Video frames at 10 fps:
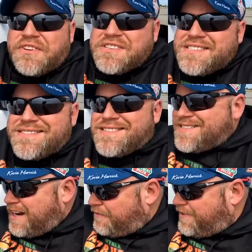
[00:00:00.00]
There's
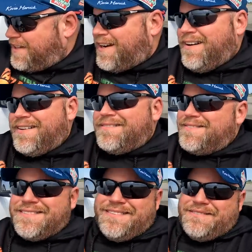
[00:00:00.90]
stuff in there. I
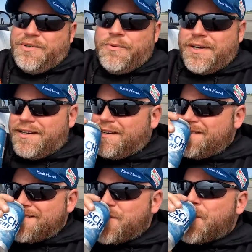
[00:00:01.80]
don't know what it
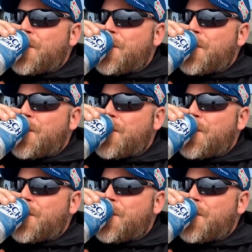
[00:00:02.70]
is.